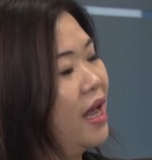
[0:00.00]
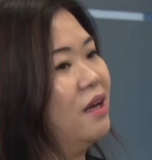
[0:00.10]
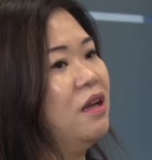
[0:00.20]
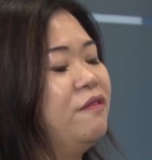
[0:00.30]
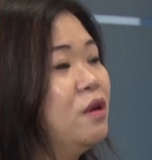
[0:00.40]

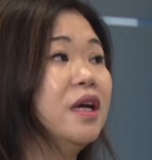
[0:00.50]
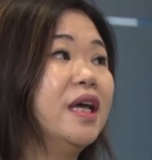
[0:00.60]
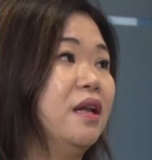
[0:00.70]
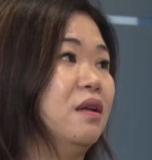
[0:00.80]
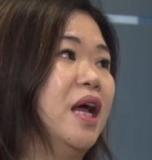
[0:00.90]
And if you
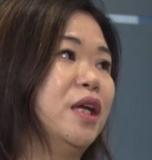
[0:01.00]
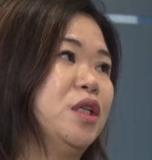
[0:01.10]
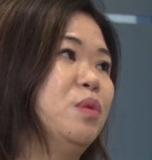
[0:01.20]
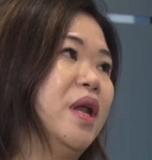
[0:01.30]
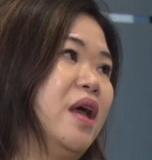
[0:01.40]
look at
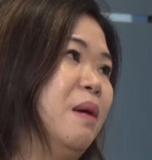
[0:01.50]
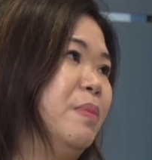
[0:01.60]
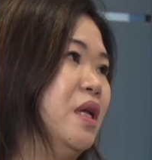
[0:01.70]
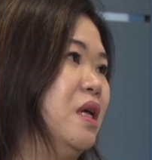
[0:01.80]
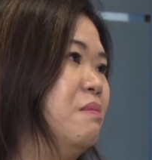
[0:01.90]
actually what's
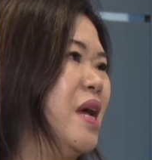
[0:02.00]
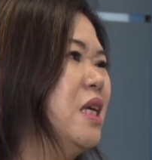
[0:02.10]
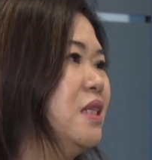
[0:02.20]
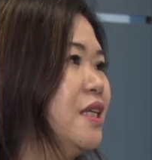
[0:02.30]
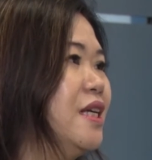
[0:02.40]
happening in
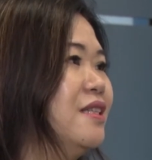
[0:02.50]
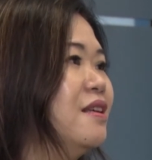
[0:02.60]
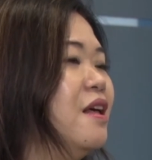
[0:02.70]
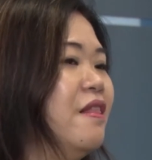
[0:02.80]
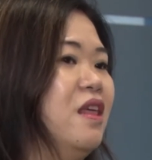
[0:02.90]
many
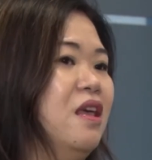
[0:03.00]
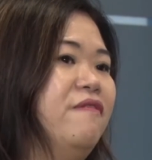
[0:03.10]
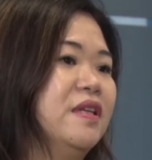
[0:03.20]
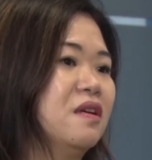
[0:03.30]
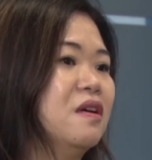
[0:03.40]
cities, the
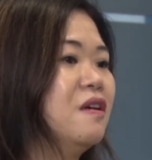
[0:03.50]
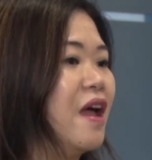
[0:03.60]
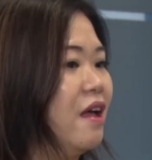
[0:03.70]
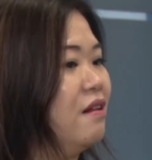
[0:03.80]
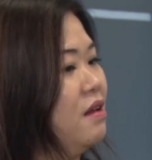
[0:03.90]
physical
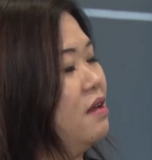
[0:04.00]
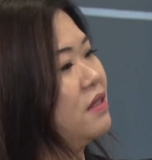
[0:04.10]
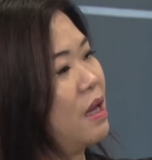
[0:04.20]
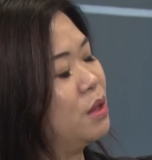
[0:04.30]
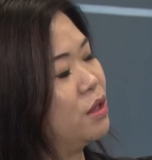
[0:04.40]
and the
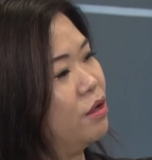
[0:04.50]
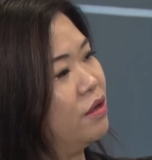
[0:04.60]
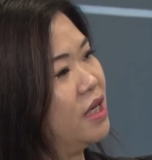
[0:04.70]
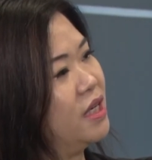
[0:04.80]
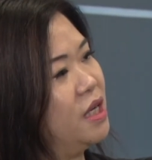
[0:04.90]

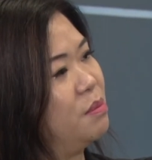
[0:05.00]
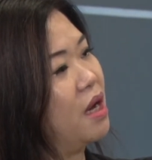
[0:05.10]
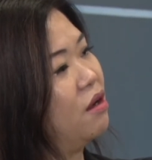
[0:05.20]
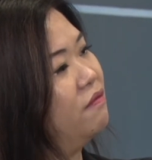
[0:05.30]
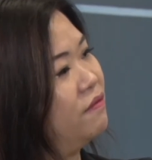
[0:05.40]
cybersecurity team
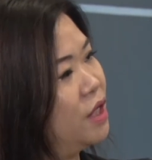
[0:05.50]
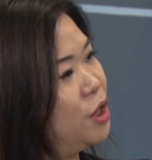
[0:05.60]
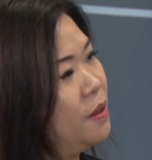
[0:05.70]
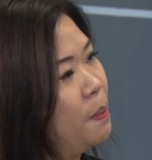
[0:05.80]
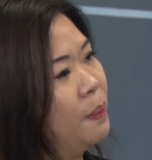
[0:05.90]
are
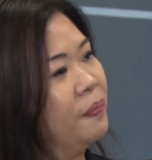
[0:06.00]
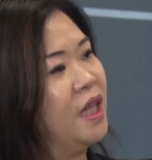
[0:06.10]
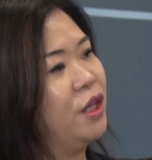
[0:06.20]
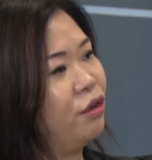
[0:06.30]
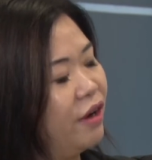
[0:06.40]
converging,
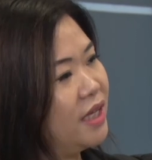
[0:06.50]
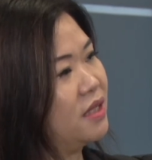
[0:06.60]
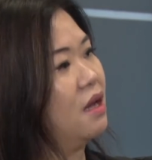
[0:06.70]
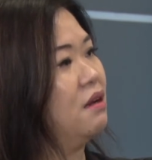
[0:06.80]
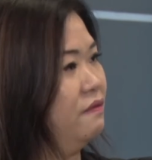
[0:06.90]
the
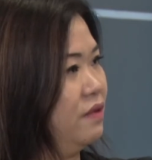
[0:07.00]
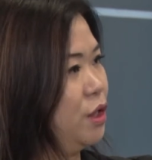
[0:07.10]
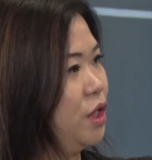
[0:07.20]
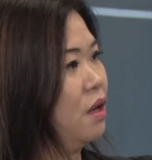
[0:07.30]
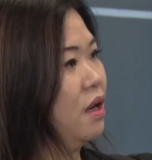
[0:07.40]
threats are
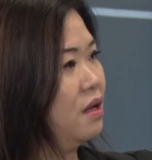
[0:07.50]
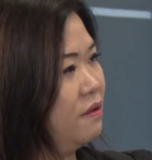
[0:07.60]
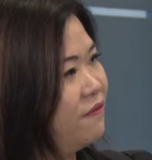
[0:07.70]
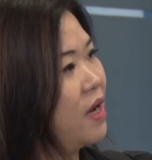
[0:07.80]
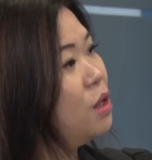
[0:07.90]
converging and
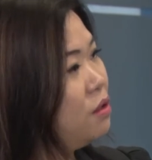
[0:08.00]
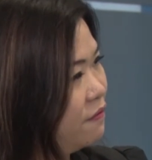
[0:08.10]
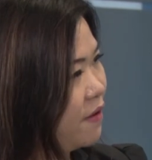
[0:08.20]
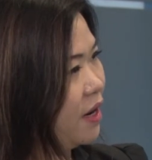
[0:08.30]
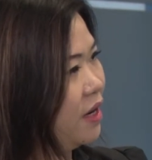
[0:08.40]
in fact
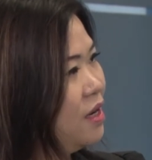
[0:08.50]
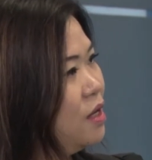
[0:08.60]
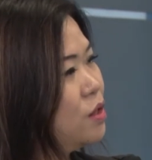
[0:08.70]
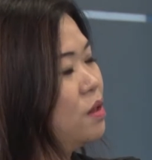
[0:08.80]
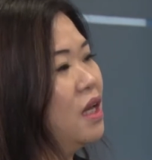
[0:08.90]
unifying.
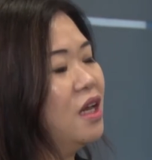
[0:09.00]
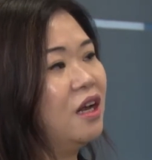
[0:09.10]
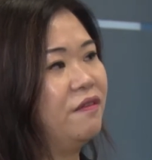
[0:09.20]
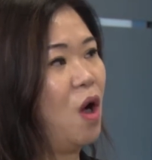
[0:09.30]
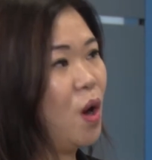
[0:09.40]
So a
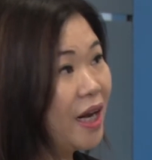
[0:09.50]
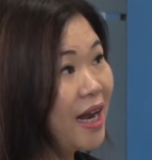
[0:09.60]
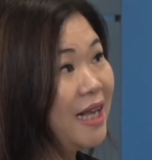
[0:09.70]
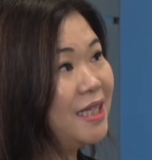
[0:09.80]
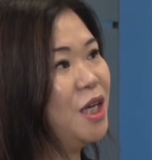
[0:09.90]
lot of
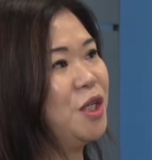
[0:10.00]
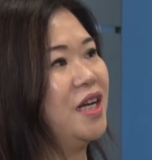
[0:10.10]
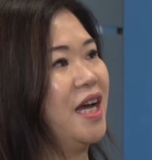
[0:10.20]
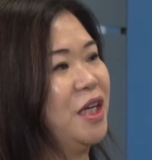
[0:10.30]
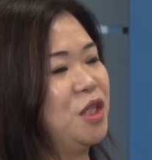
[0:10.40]

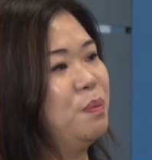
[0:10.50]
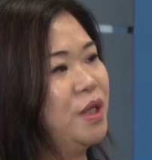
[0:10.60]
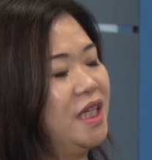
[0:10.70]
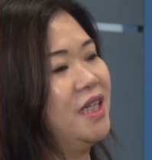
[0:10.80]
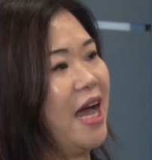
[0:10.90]
organizations are actually
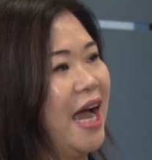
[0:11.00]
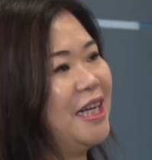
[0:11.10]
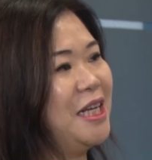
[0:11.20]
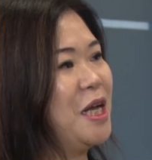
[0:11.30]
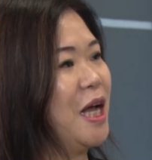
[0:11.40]
putting the
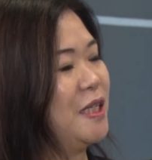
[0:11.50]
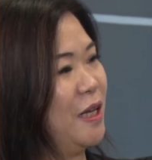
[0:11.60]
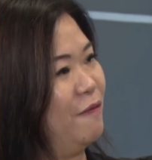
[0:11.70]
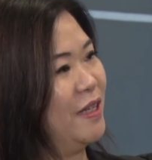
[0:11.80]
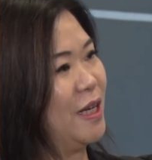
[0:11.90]
IT guys
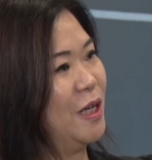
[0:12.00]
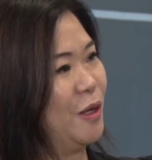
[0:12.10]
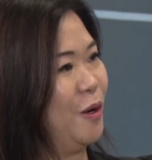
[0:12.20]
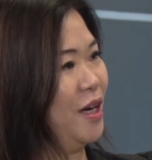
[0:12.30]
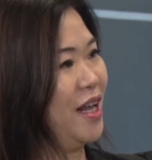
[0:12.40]
and the physical
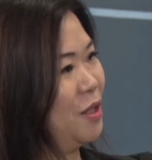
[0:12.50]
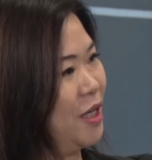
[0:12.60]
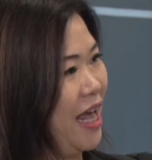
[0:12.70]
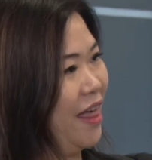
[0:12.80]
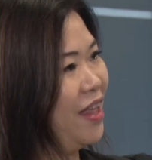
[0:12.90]
security guy
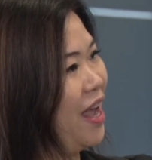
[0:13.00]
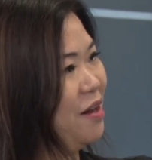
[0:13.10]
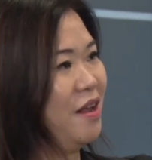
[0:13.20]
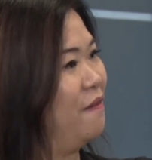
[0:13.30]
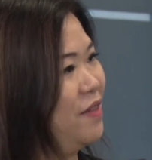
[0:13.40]
together,
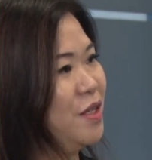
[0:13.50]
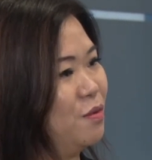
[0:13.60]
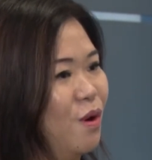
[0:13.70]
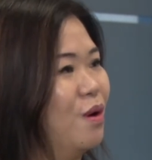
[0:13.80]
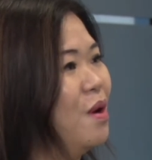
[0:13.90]
and you have this
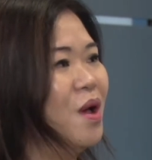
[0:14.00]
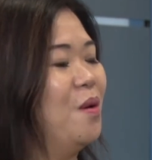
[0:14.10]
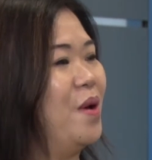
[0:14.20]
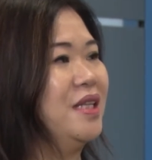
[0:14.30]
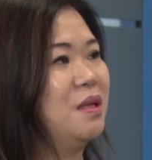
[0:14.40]
role
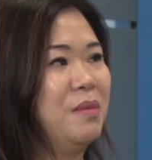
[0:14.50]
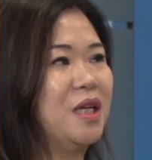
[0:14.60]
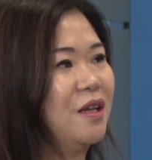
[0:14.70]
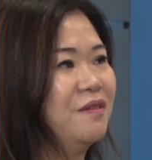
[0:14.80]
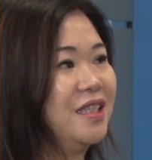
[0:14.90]
where it's a
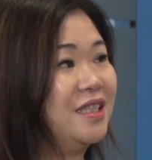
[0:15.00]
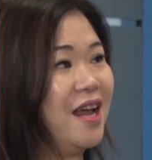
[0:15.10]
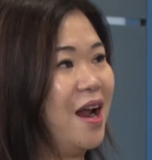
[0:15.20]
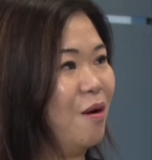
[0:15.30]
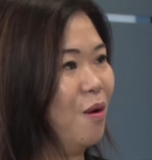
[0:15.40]
mix of the
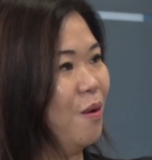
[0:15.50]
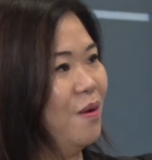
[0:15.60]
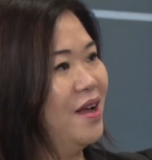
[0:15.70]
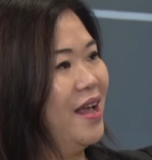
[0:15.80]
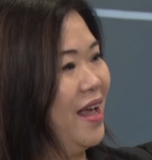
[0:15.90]

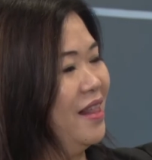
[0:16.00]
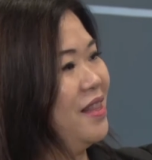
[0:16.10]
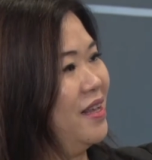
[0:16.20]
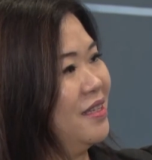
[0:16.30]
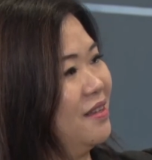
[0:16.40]
CIO
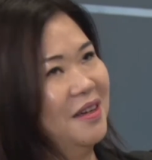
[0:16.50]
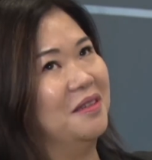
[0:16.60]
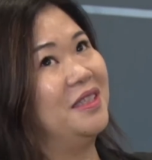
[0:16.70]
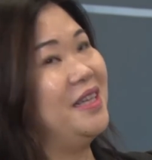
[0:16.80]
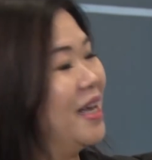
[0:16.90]
and the
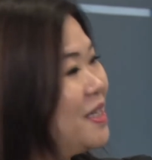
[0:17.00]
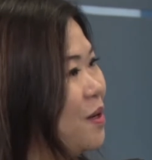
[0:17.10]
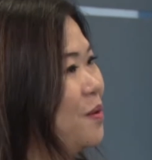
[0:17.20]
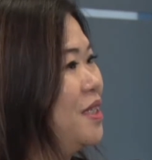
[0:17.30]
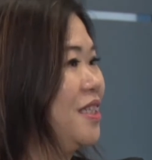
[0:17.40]

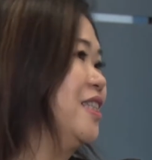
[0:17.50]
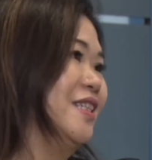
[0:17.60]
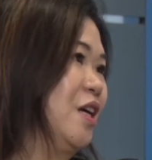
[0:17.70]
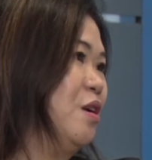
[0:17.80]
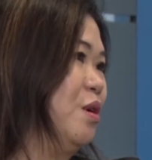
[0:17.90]
CSO, is a
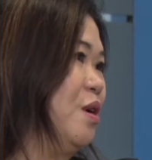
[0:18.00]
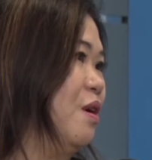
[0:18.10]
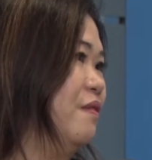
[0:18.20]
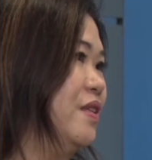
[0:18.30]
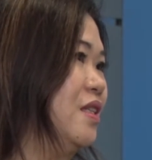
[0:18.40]
security
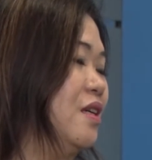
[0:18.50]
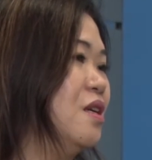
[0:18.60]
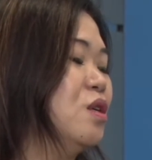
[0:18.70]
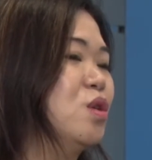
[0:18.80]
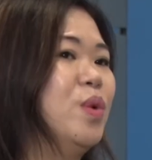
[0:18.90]
officer.
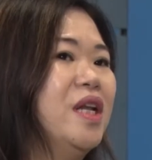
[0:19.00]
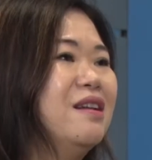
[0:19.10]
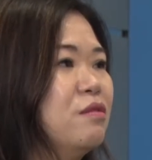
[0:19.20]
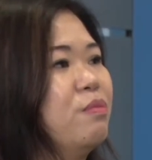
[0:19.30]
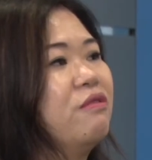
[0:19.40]
So we
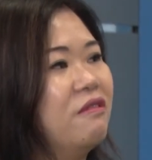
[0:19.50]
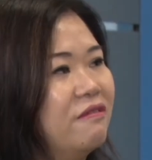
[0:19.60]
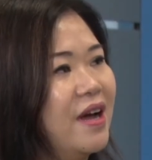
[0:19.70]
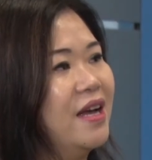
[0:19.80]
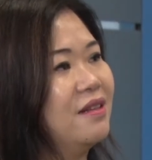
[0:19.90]
need to
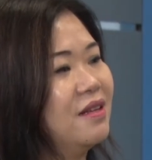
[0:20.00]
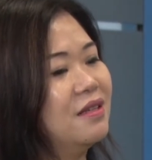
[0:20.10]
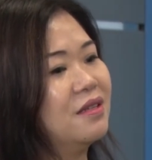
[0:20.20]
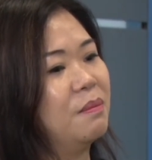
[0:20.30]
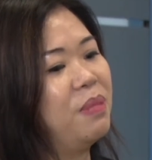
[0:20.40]
provide
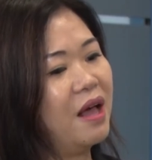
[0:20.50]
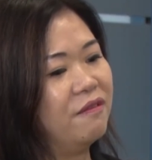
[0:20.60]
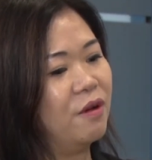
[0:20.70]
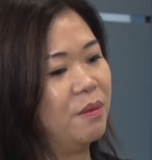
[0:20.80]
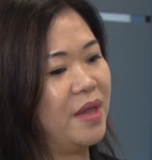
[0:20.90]
this
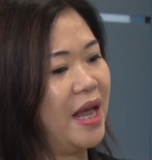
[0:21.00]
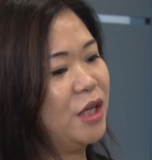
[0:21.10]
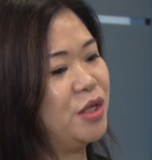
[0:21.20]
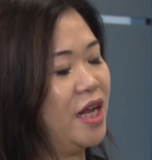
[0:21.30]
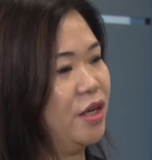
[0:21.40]
platform that
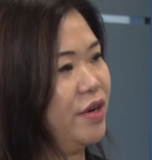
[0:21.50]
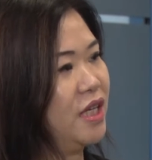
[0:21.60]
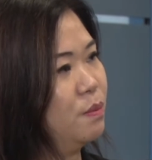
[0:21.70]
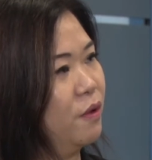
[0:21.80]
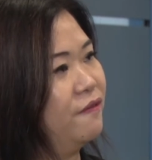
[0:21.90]
actually
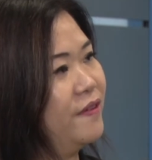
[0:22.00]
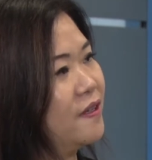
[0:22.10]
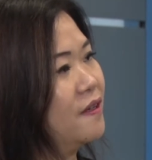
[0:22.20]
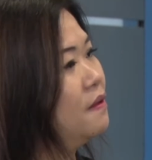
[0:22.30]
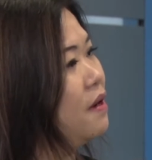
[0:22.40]
address both
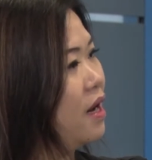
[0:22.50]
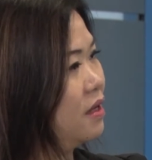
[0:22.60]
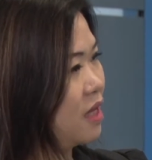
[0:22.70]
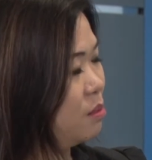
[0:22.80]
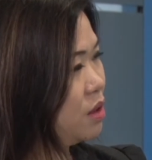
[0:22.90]
physical
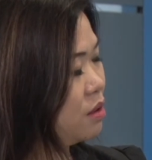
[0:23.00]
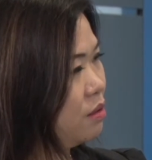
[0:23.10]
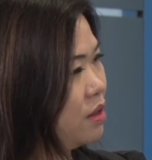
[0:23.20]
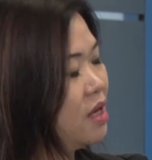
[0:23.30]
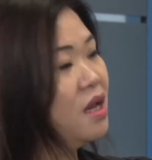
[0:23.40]
and
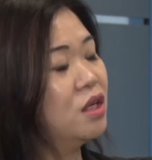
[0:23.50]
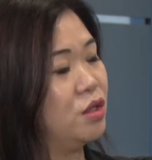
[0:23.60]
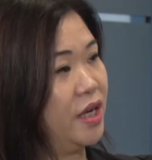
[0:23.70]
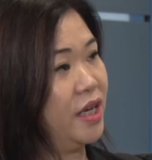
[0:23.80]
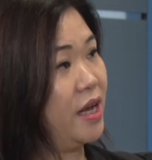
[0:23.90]
cybersecurity
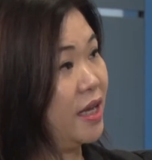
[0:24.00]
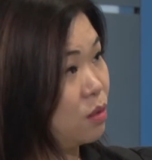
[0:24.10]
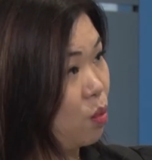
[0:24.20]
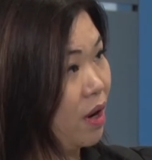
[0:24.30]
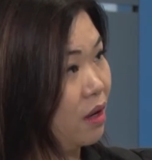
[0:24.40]
together
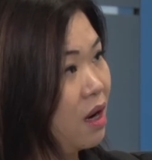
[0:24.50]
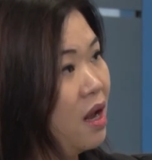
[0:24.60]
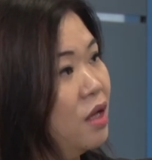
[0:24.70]
as one.